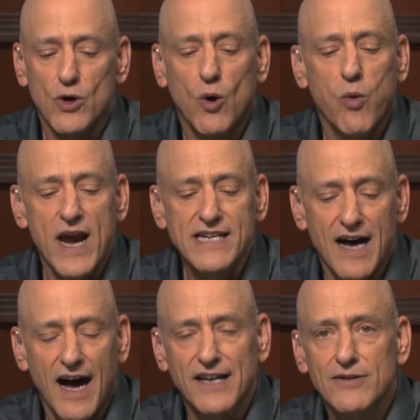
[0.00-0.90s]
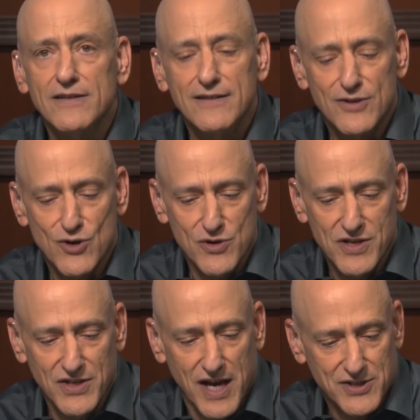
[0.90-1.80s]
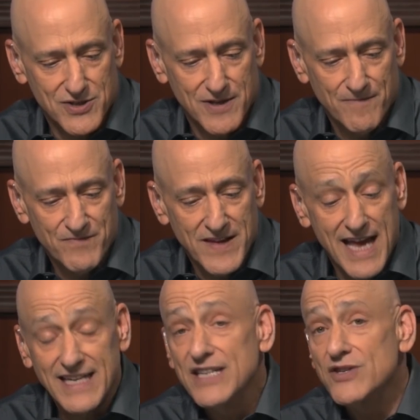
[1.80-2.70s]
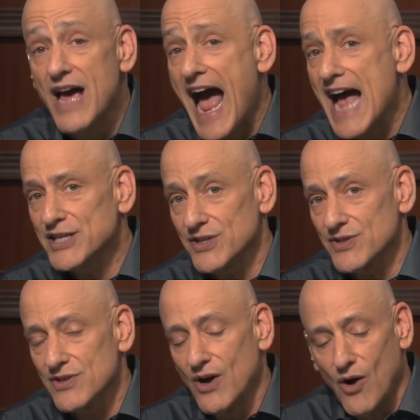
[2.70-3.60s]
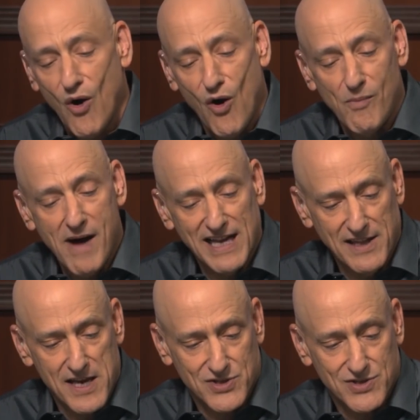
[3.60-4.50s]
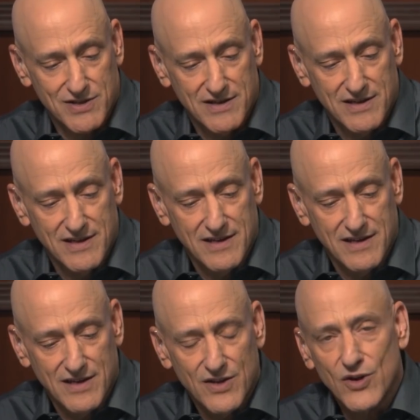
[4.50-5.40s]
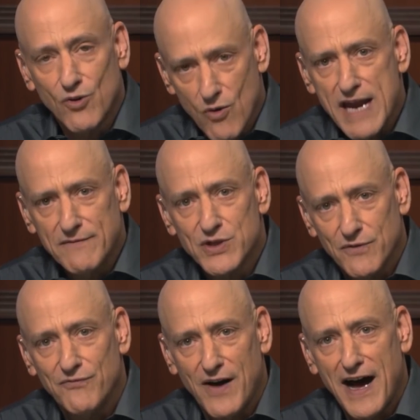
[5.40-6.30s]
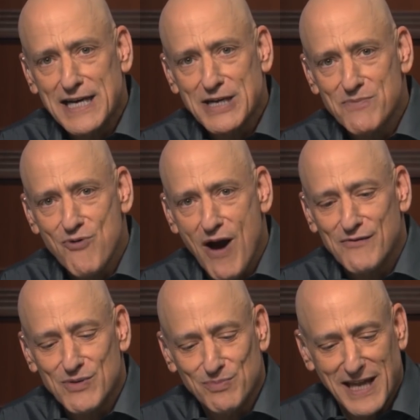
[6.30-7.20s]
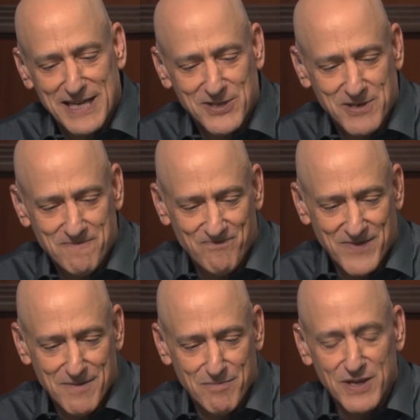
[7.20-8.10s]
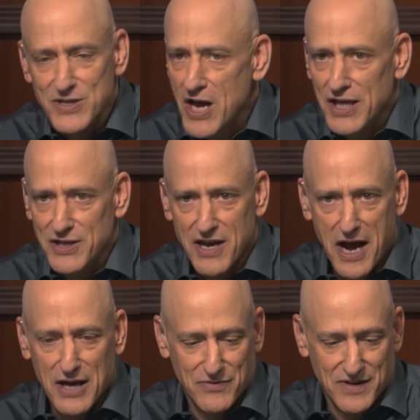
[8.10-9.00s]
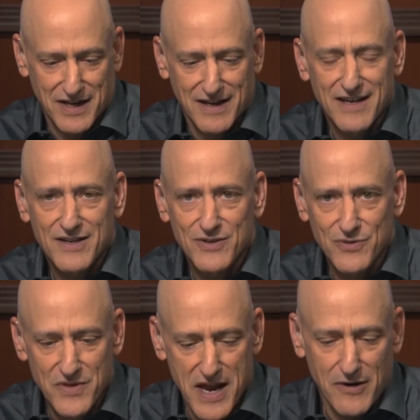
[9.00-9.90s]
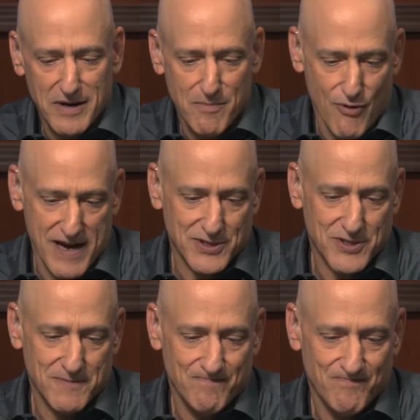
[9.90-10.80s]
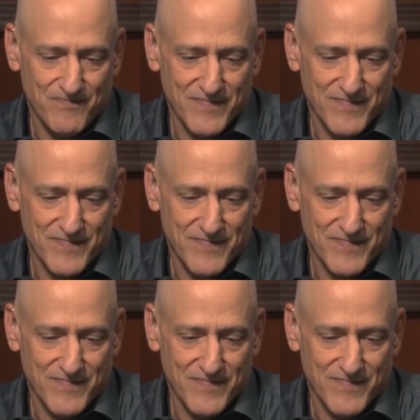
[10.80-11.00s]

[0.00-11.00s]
and your quaint honor turn to dust, and into ashes all my lust. The grave's a fine and private place, but none, I think, do there embrace.